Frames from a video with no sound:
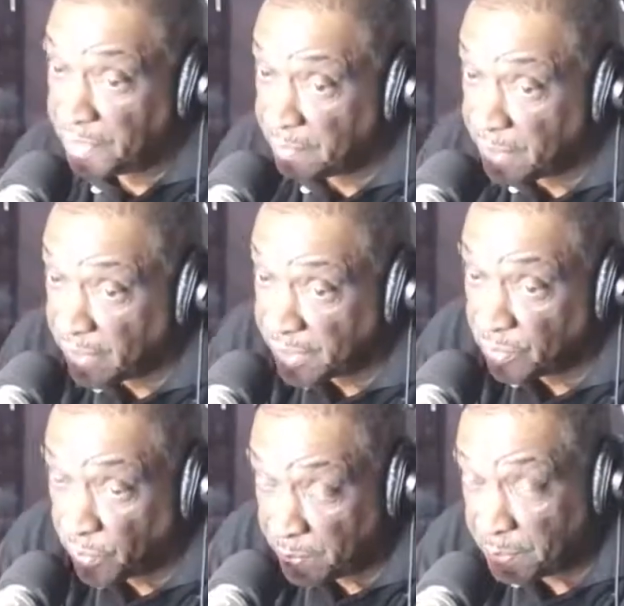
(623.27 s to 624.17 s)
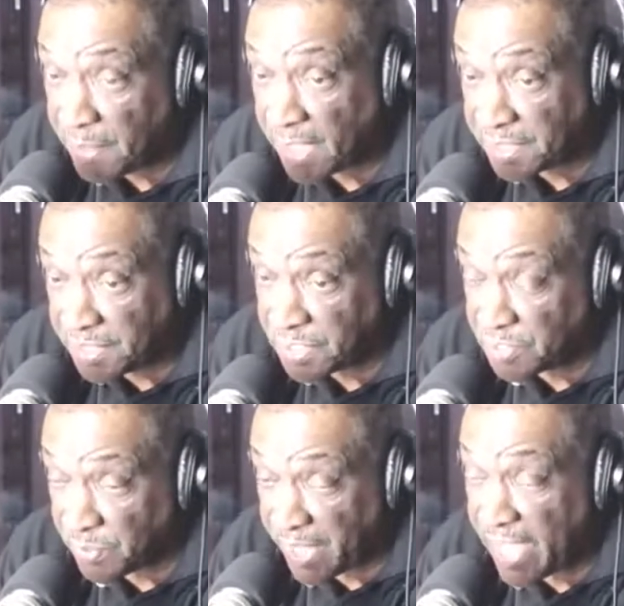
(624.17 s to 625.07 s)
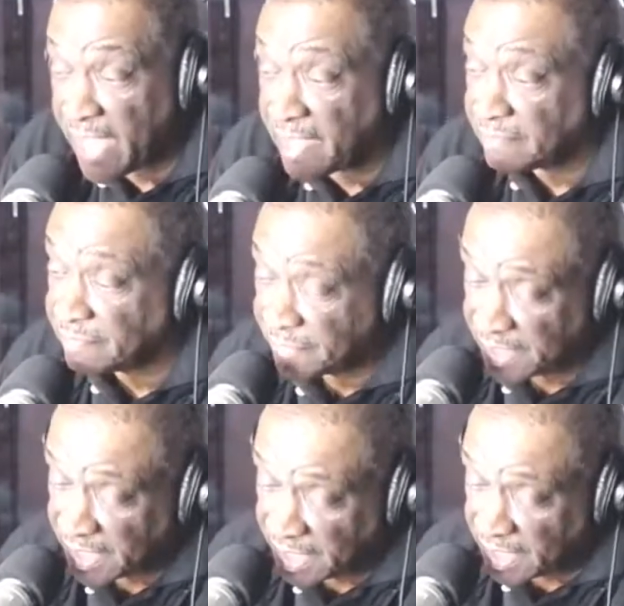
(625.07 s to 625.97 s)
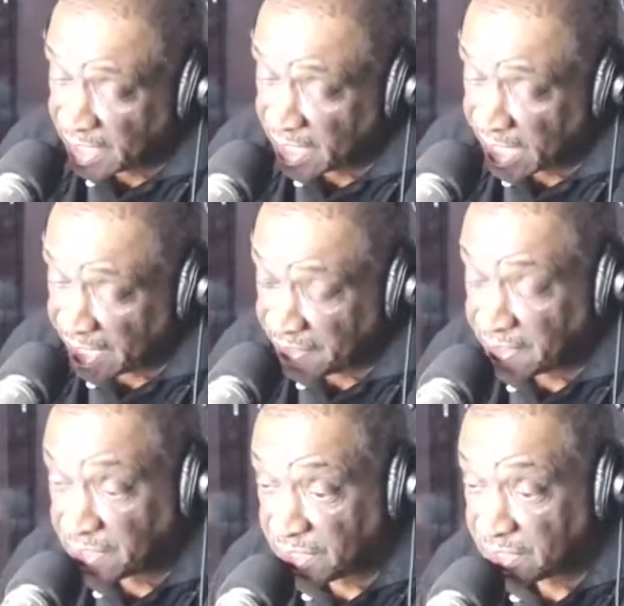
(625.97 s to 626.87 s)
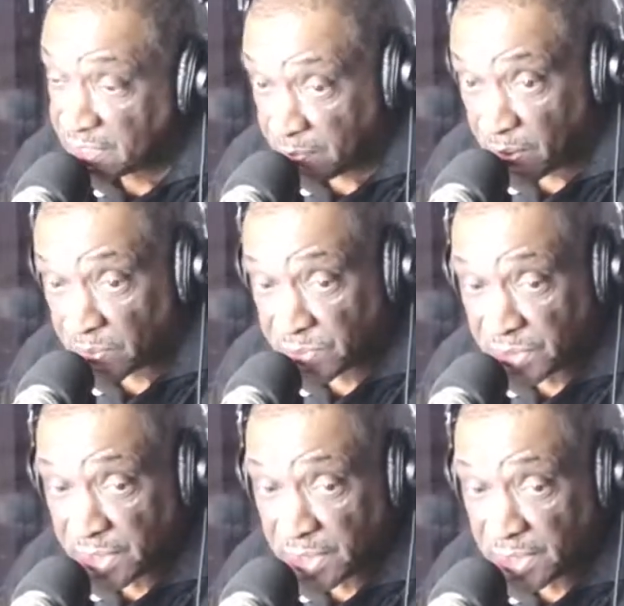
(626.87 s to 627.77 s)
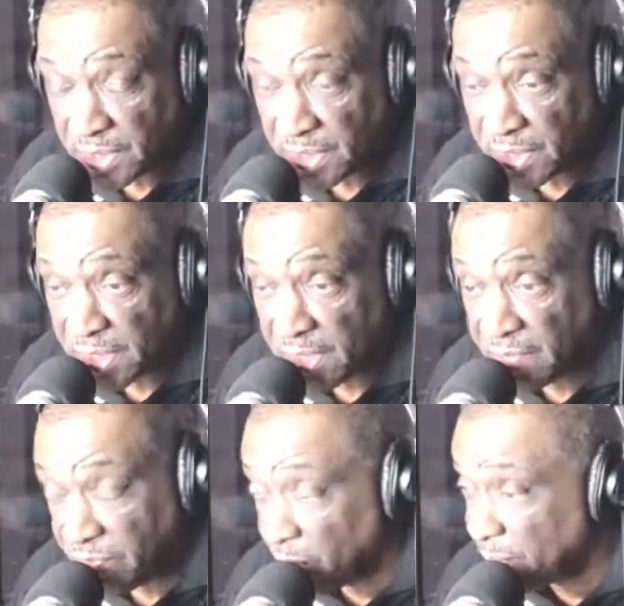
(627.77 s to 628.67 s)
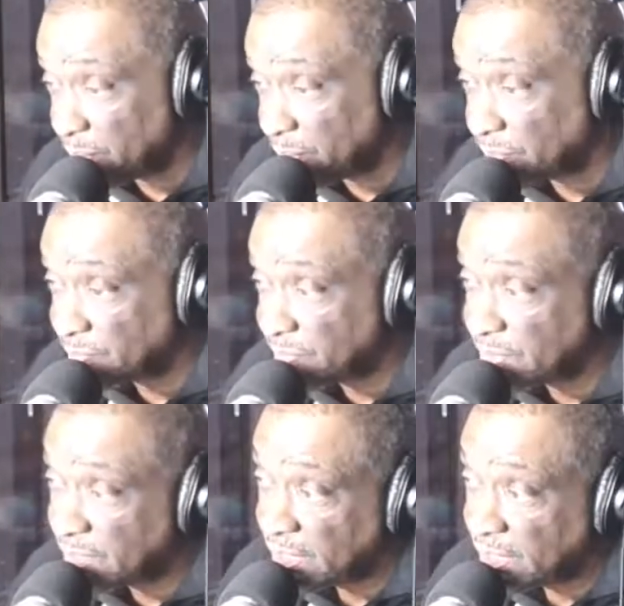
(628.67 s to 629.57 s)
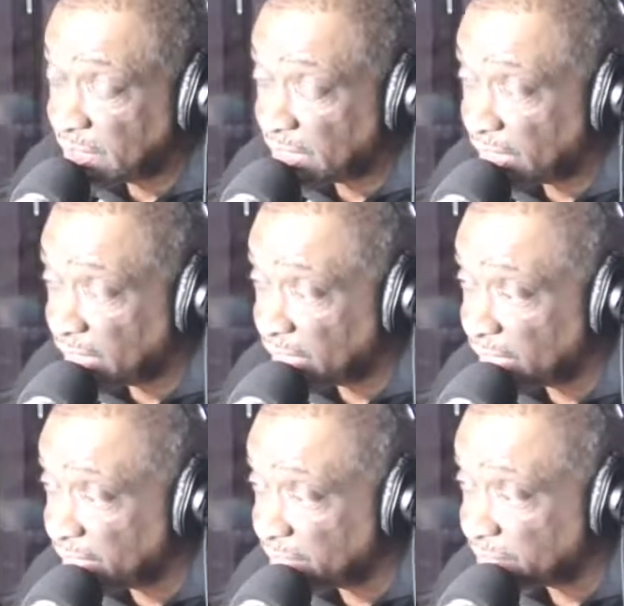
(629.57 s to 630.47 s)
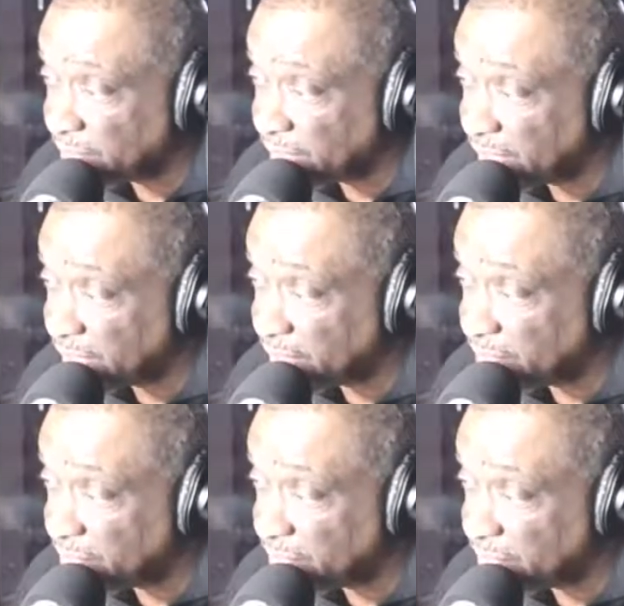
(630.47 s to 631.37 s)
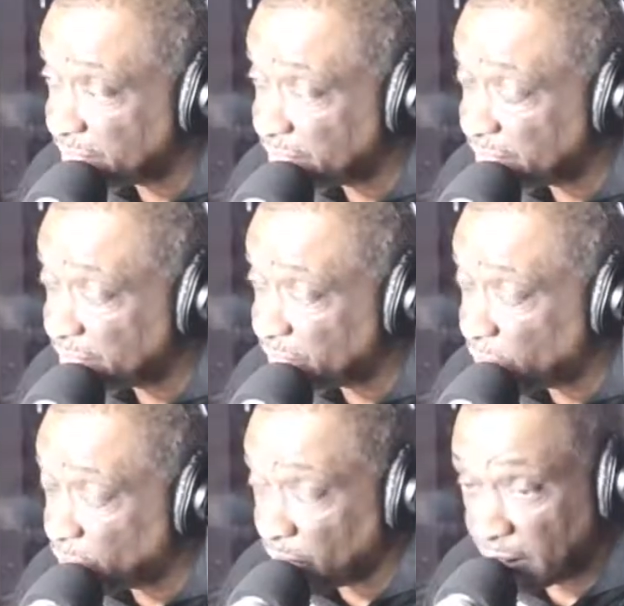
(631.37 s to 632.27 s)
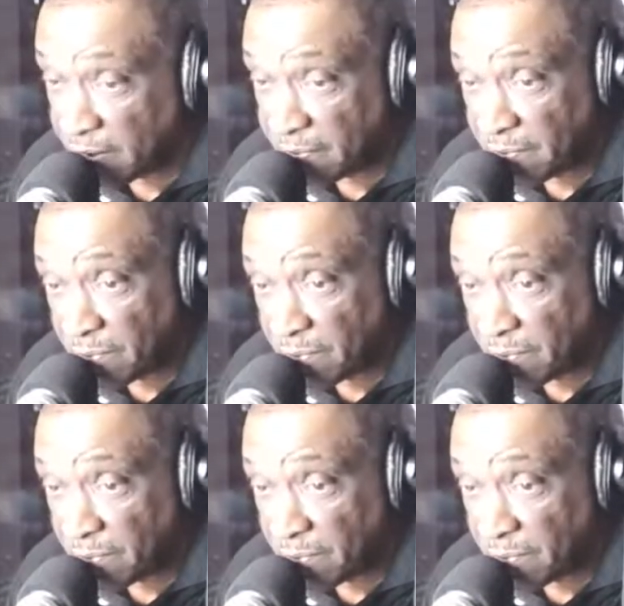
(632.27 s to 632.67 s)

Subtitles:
American women politicians we have, I think she's the most formidable uh, uh, um,